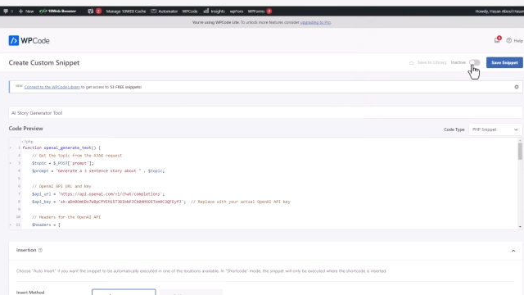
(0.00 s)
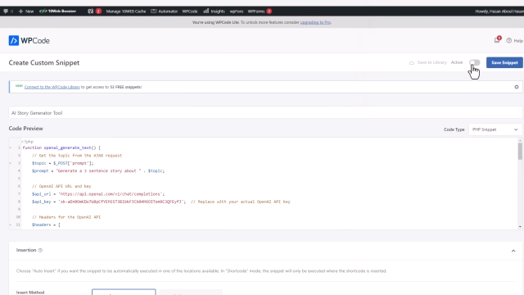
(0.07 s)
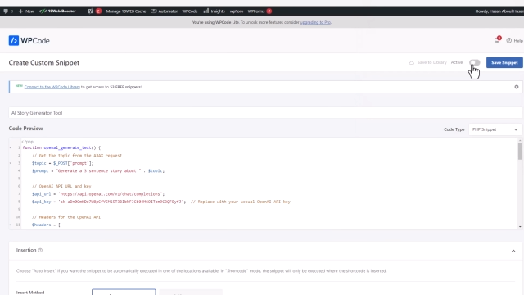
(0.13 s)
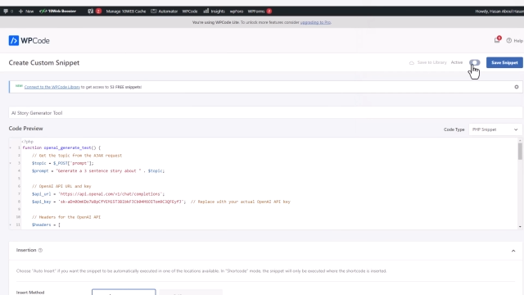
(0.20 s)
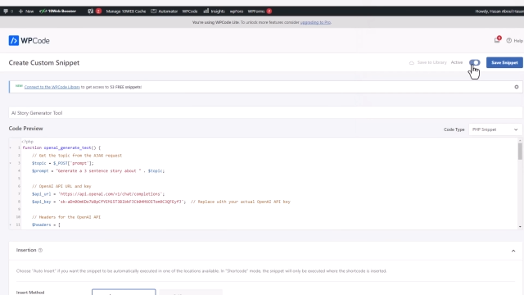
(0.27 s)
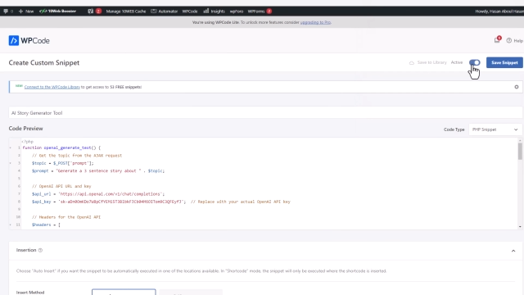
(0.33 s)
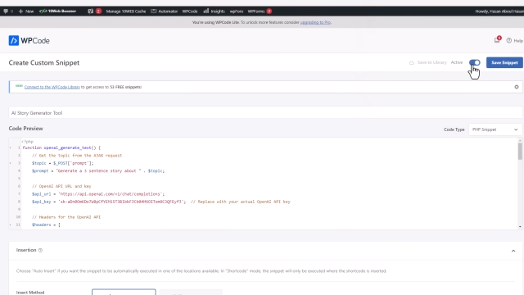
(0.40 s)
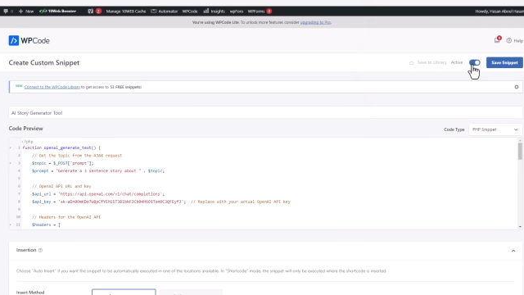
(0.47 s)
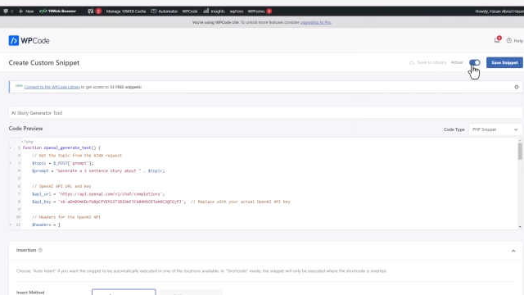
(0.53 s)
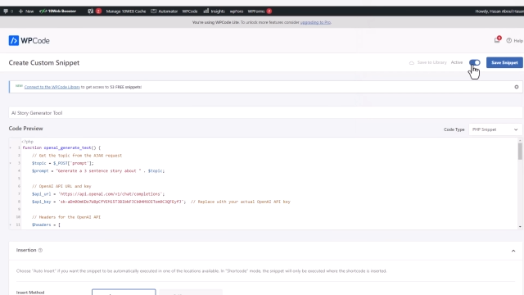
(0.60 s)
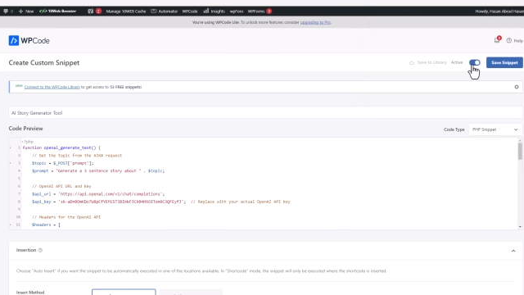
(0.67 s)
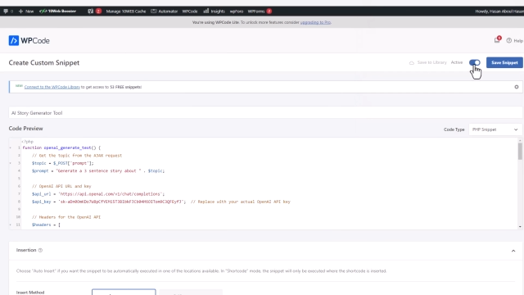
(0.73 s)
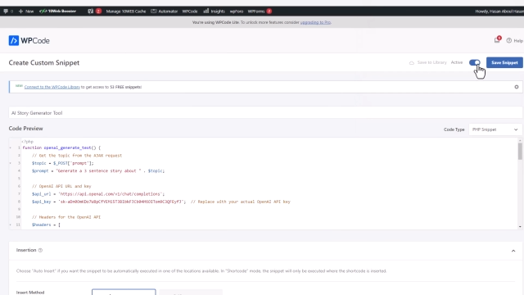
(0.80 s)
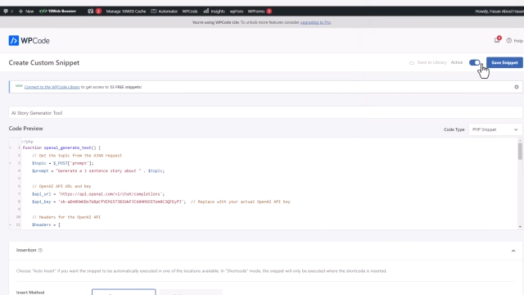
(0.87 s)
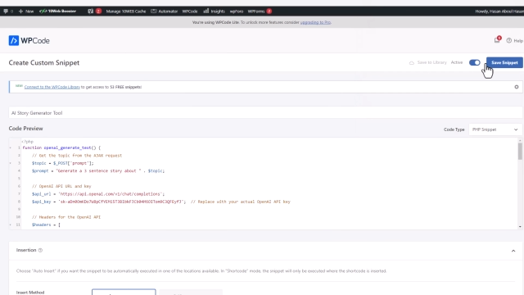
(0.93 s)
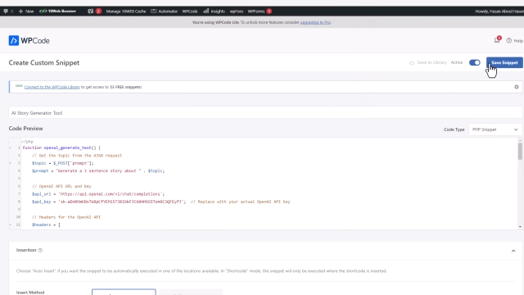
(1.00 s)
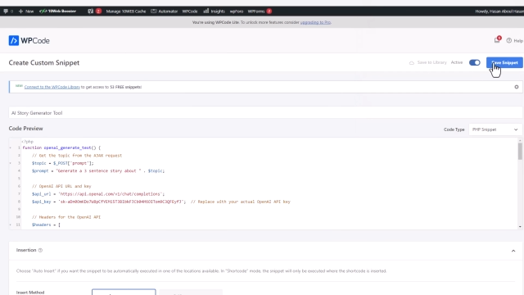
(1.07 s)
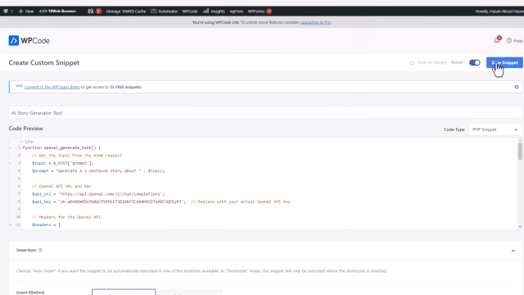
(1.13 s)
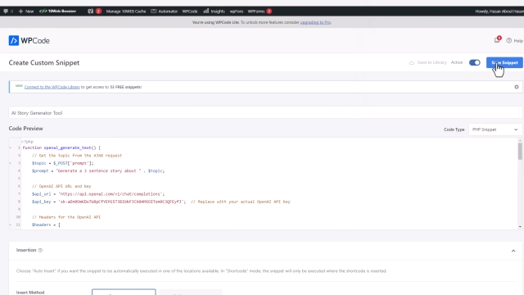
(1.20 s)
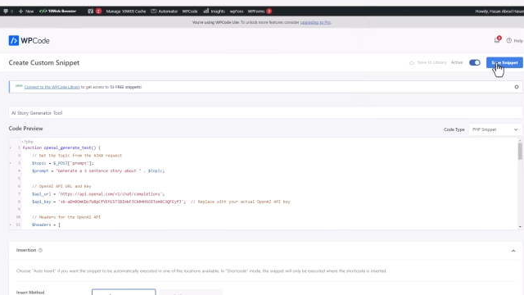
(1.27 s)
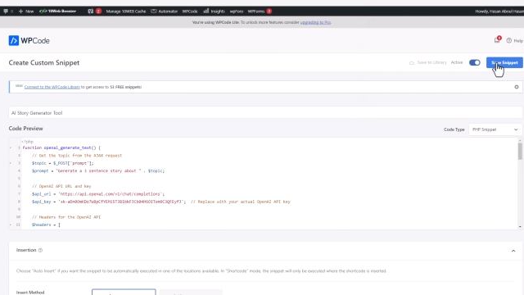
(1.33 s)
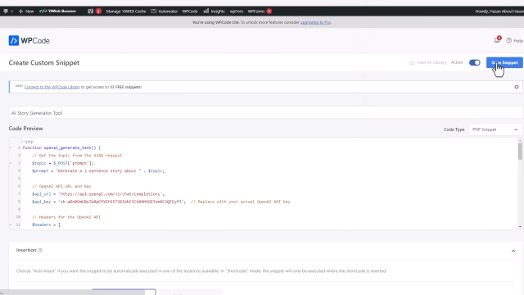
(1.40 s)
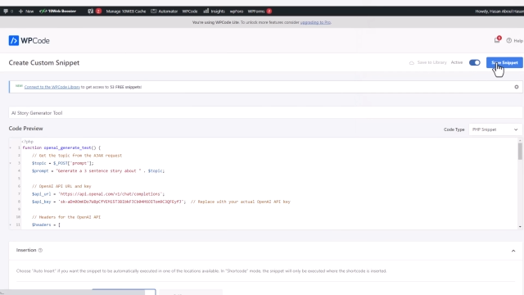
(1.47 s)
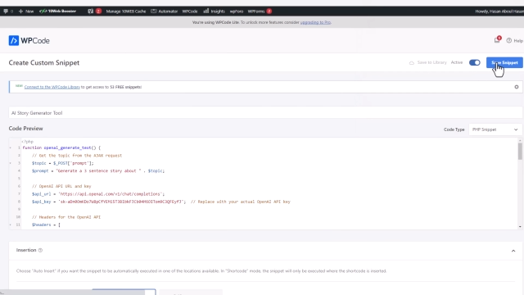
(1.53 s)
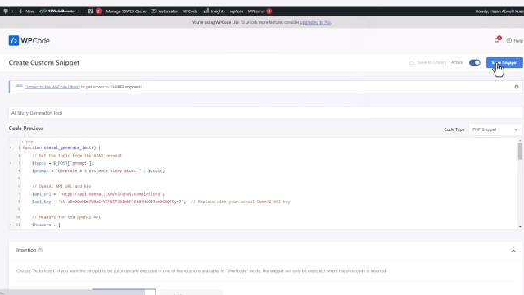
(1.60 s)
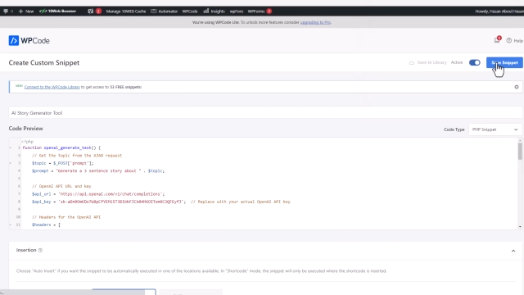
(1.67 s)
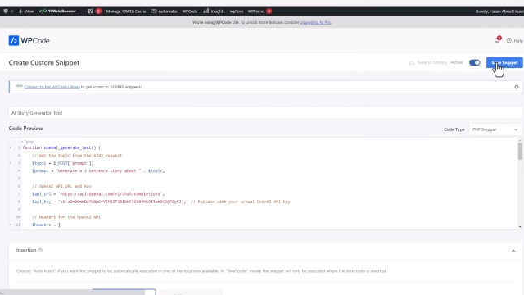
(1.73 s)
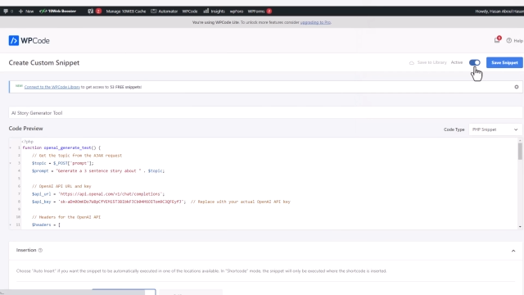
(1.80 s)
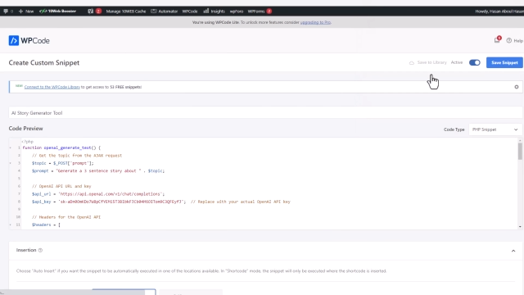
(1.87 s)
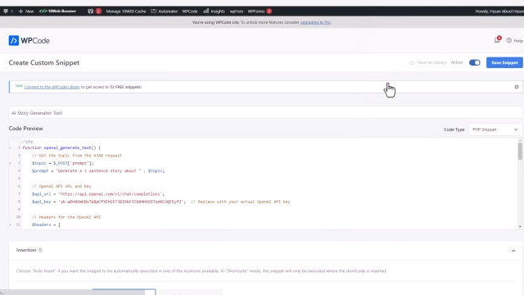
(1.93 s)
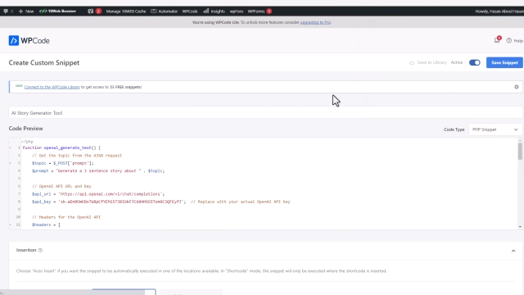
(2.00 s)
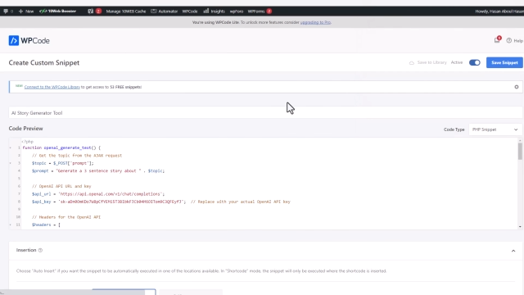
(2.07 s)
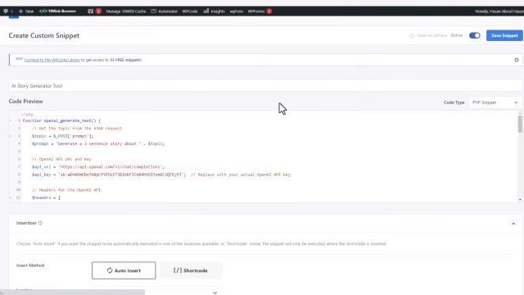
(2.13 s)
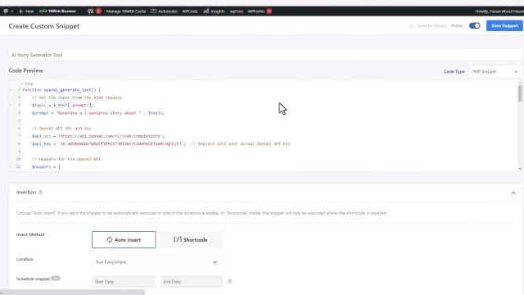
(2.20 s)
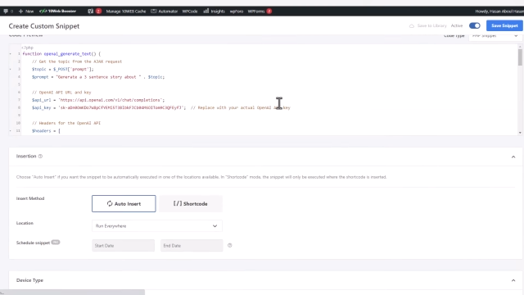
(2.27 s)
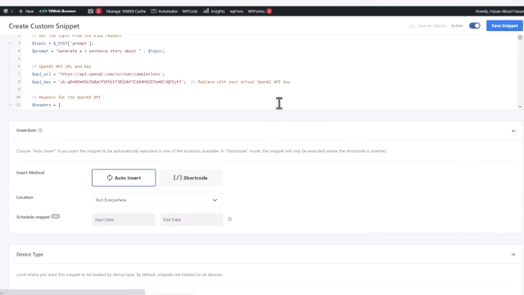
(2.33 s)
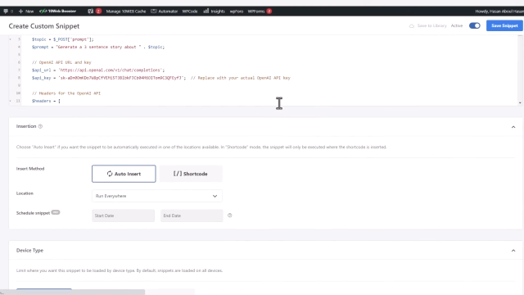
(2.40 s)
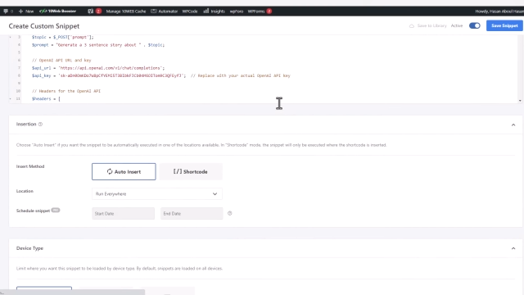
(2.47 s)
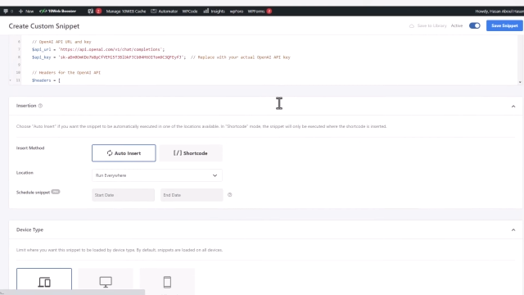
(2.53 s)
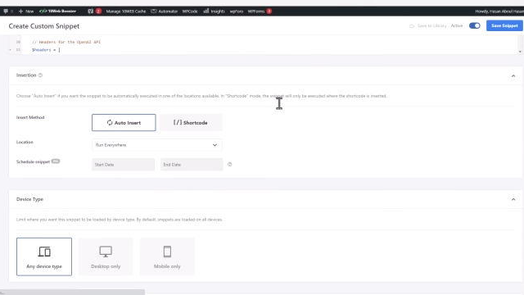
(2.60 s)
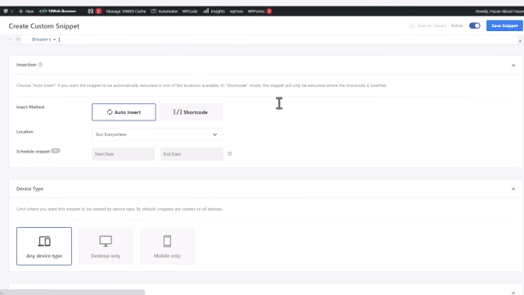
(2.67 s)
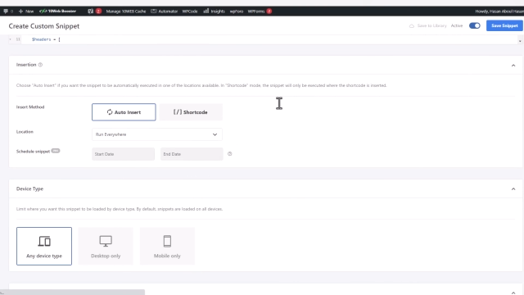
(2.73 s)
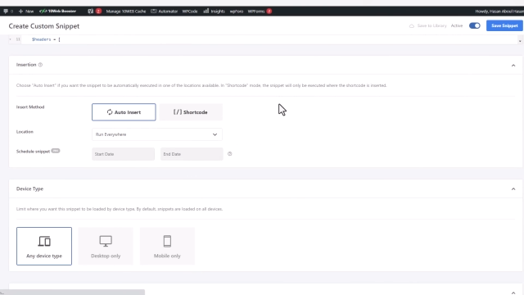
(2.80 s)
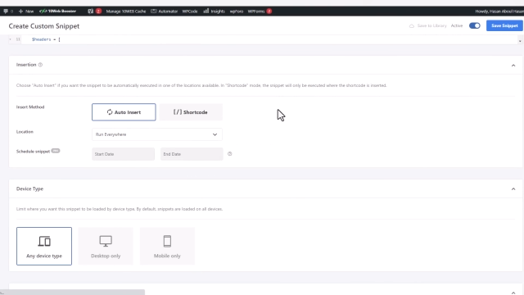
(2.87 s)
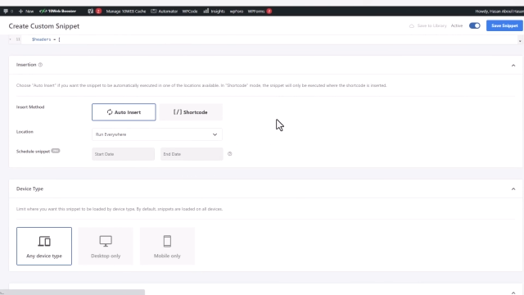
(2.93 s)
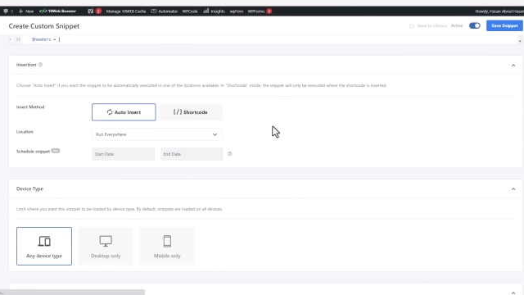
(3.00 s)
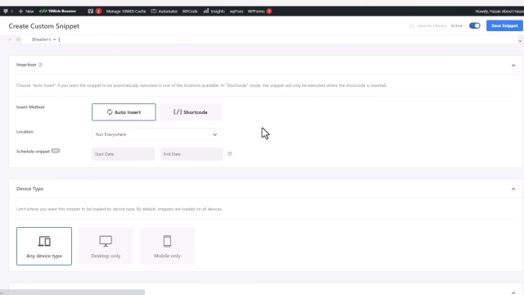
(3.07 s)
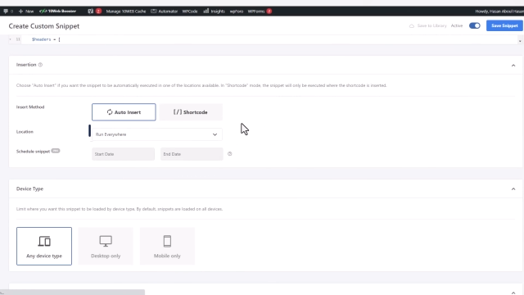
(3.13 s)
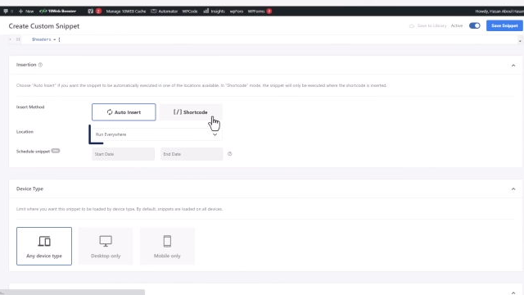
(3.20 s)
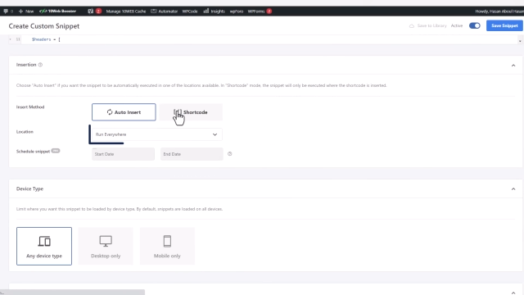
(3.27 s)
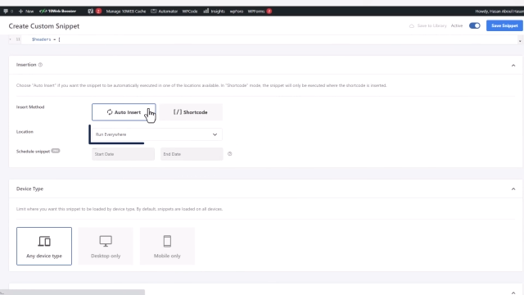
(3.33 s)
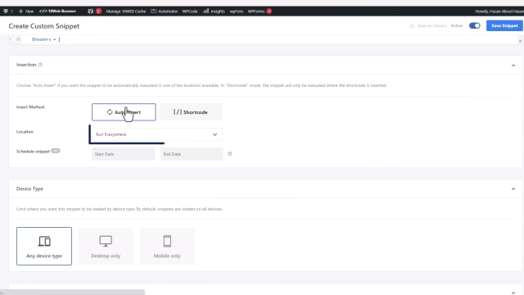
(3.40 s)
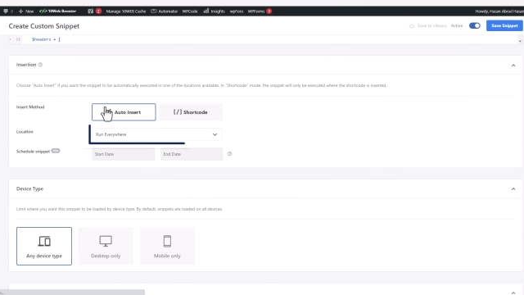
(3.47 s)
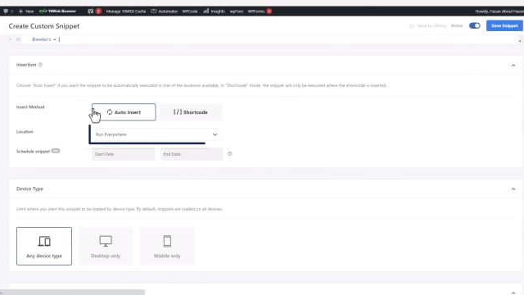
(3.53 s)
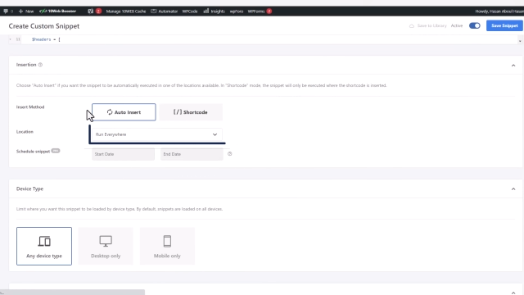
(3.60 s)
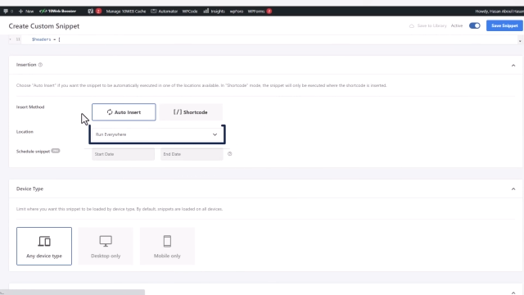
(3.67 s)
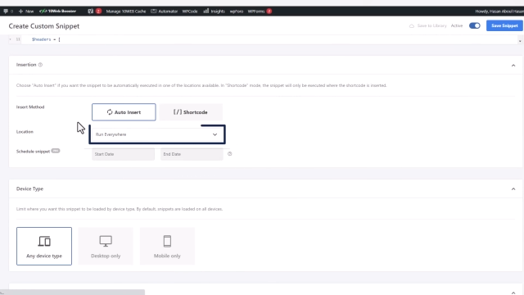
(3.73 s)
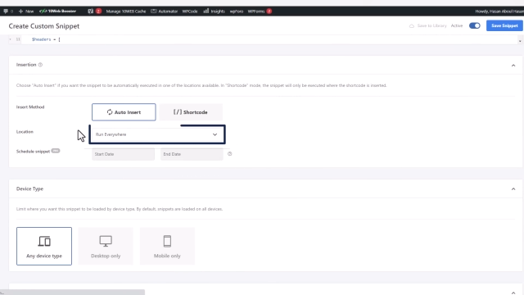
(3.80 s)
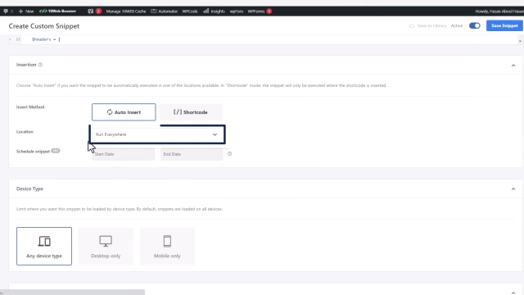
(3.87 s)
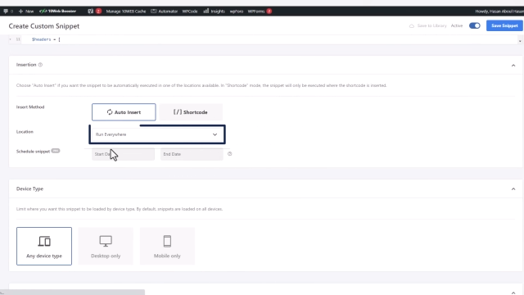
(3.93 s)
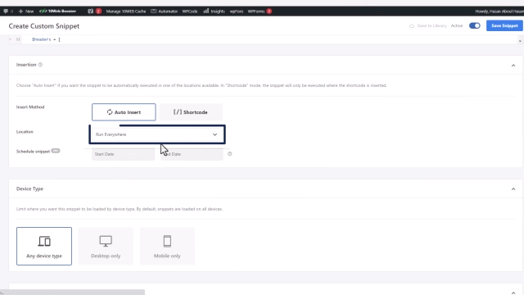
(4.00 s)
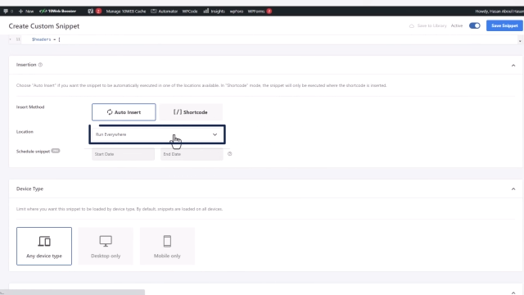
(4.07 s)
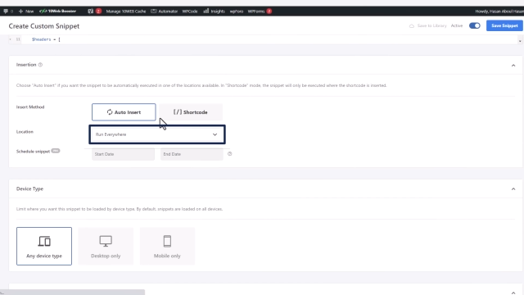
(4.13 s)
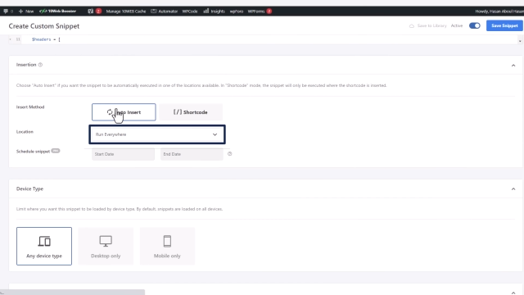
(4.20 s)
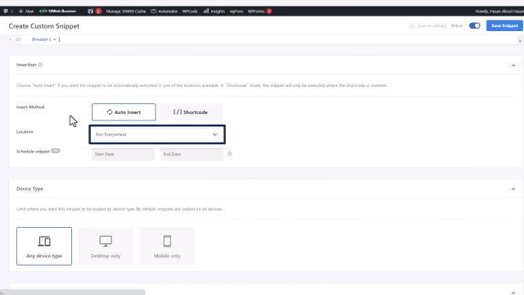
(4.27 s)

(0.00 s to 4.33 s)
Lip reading: Nobody's mouth can be seen.